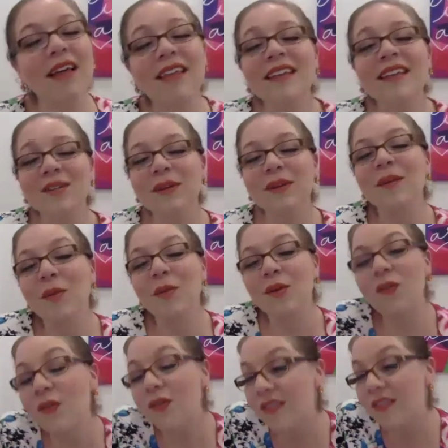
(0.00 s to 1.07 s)
it's a really
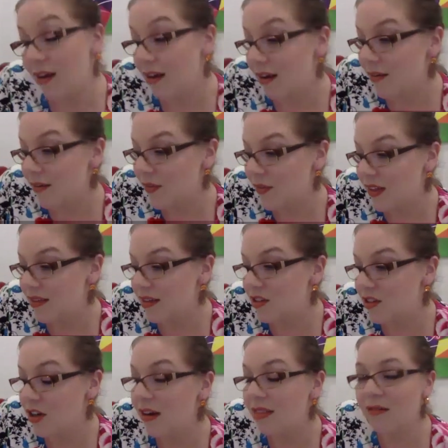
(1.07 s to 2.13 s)
beautiful song. It's a
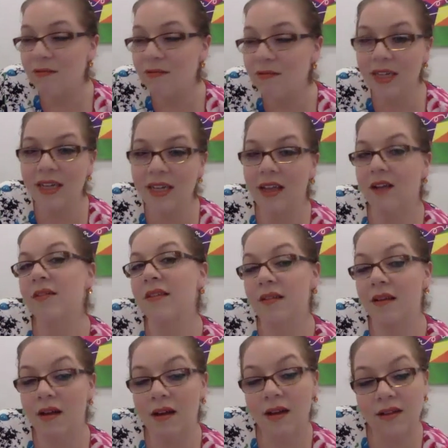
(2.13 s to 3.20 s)
Jonathan Reed Gilt
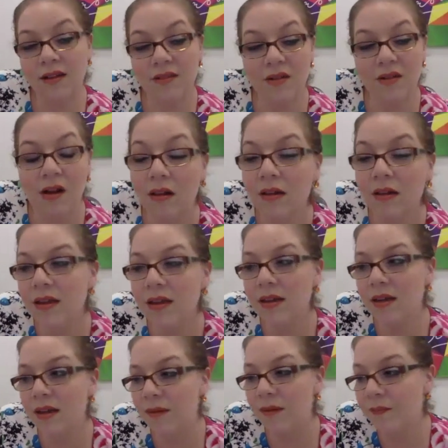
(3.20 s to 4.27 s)
song. It's called
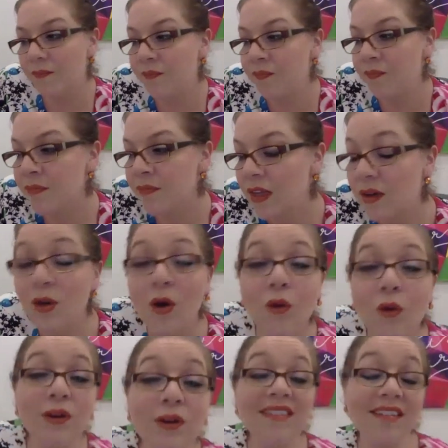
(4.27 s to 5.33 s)
No
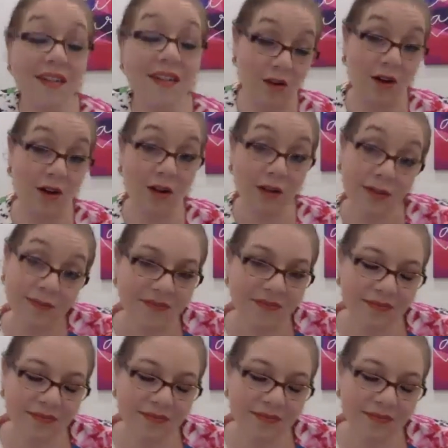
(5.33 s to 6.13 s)
Reason at All.